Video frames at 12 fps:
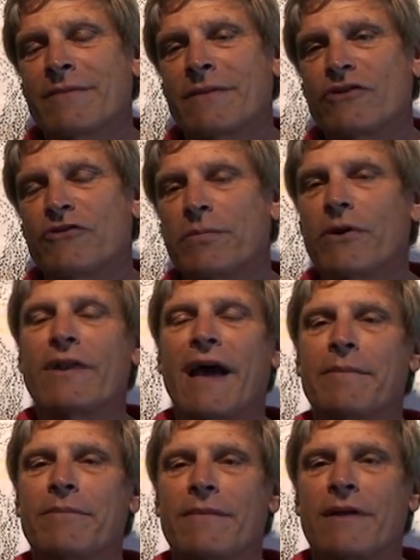This is Bill
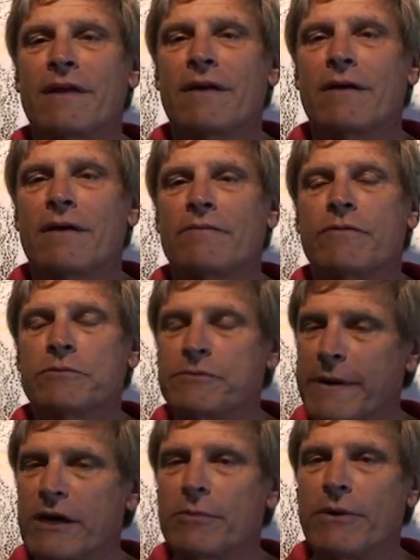Knapp from
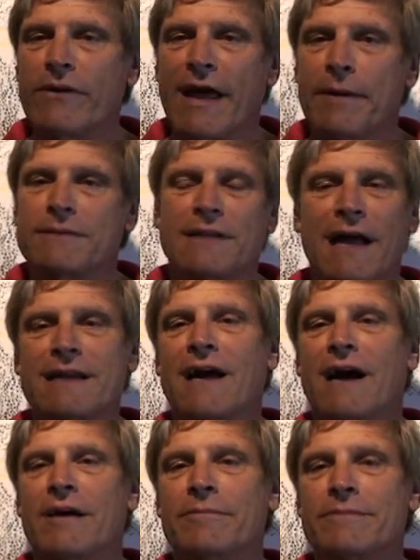
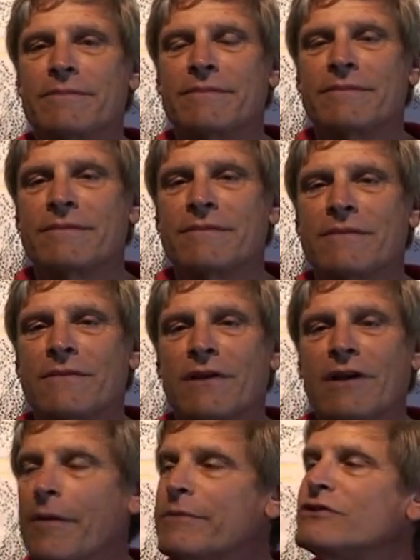SpeakerBillKnapp.com,
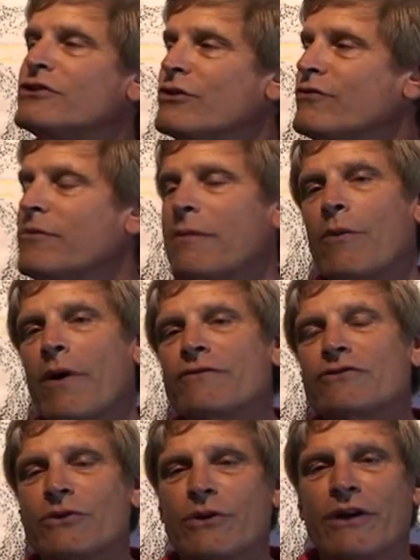coming to you from my wife's
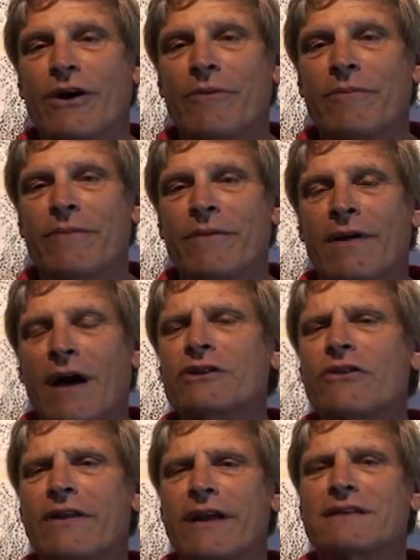studio.
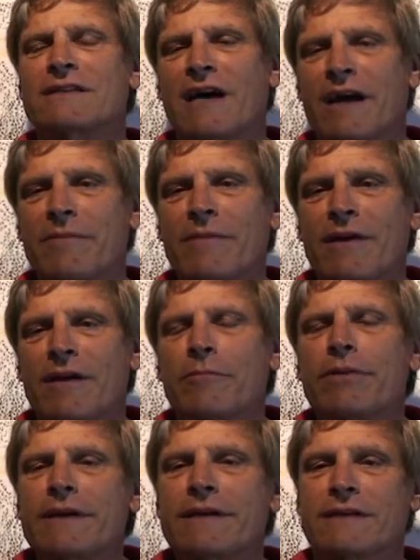Until the next time,
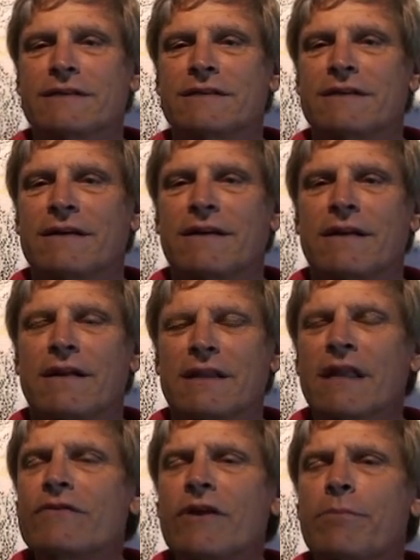please
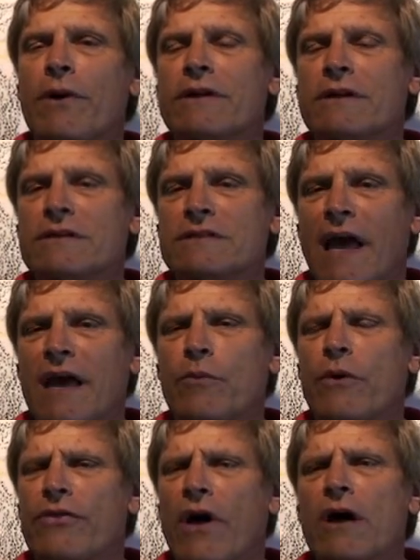live in abundance and
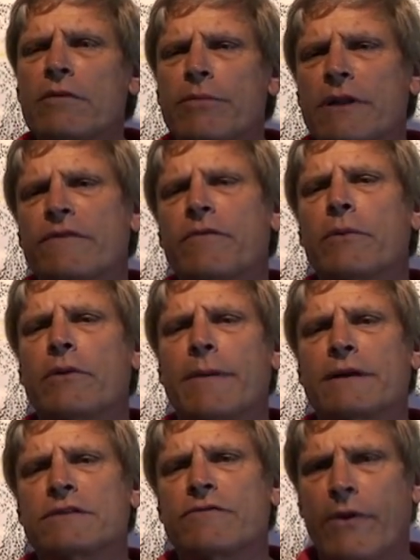with unbelievable
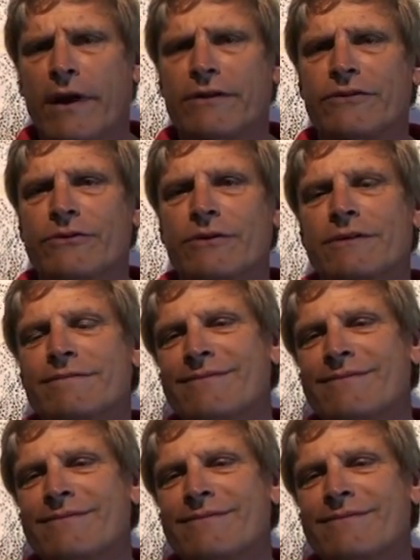amounts of gratitude.